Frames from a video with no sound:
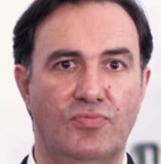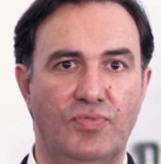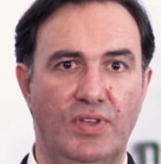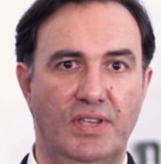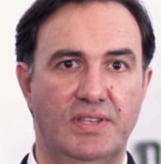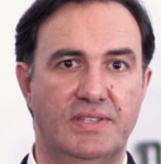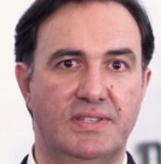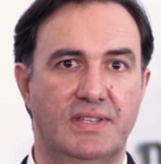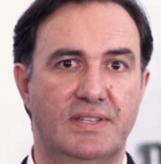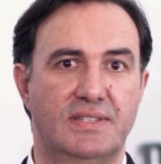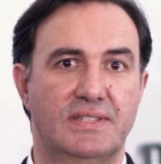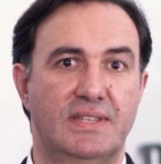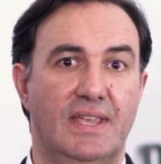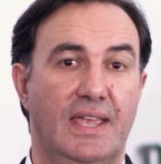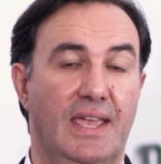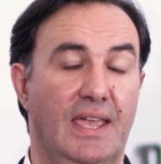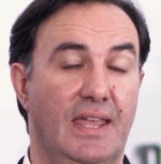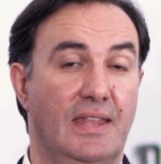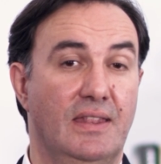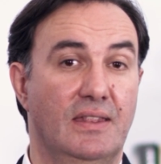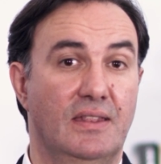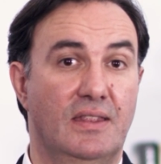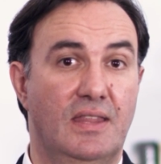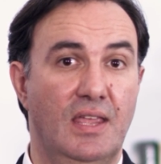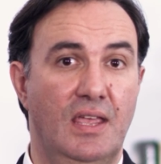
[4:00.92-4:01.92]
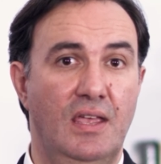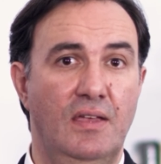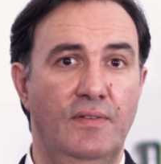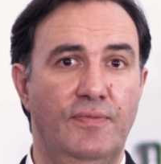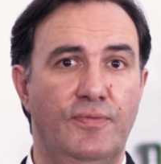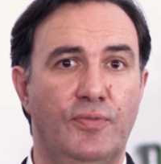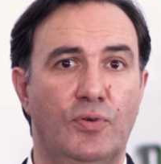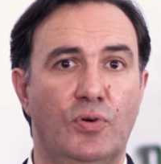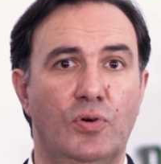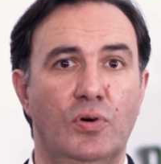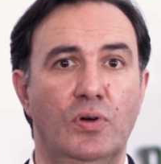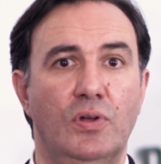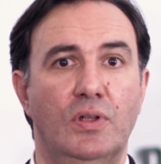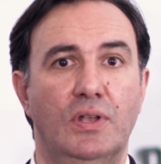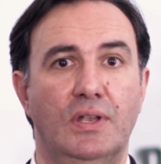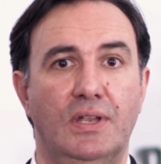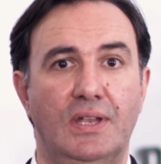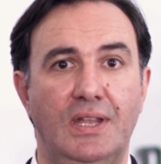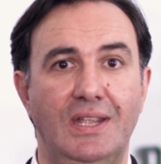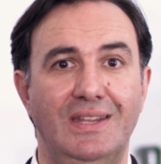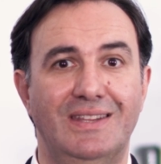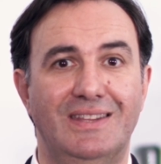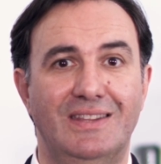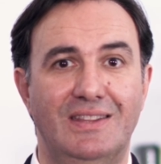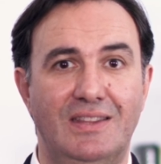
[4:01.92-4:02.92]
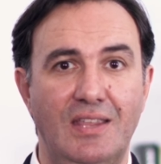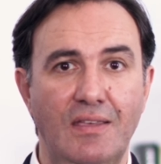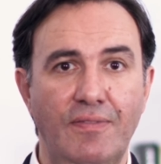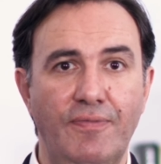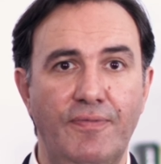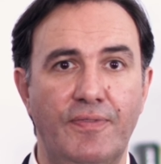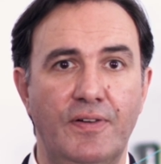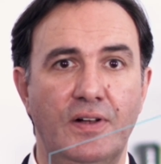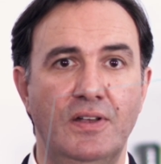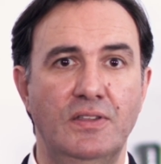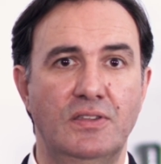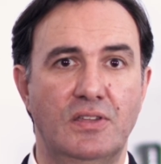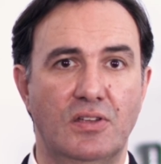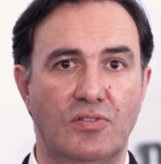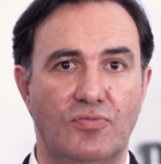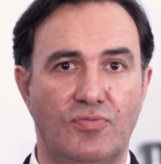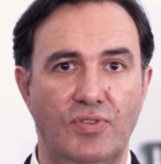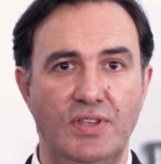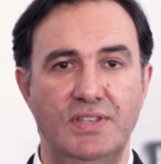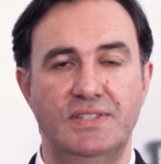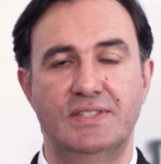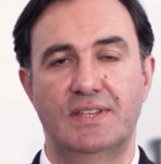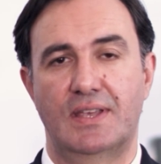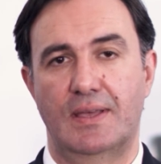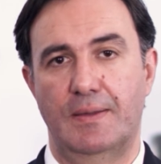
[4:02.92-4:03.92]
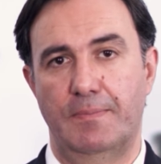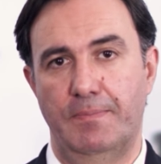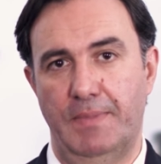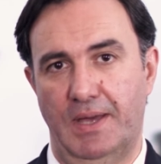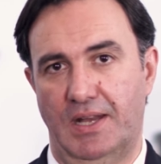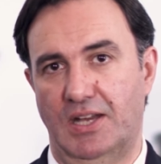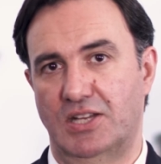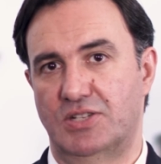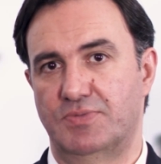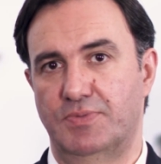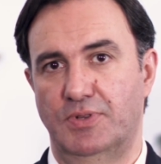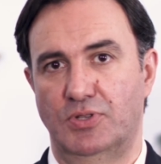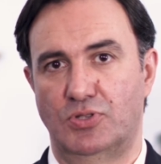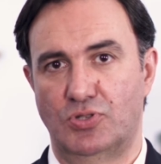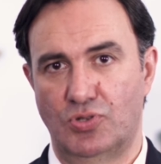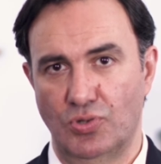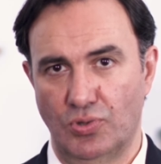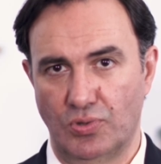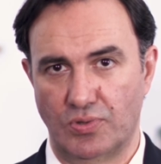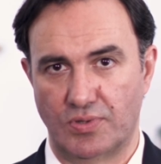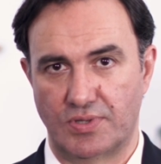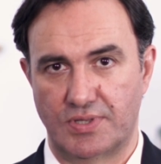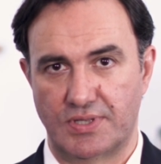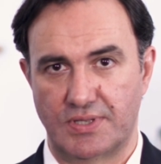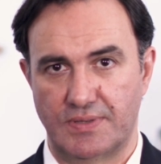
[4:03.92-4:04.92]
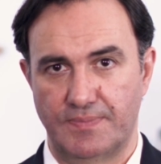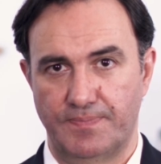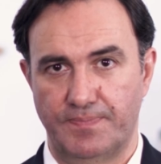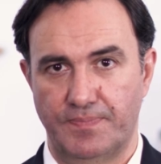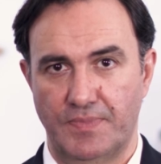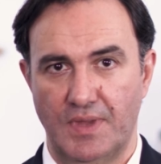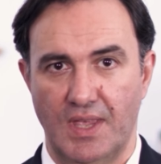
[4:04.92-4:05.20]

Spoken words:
risks and therefore need different risk management tools.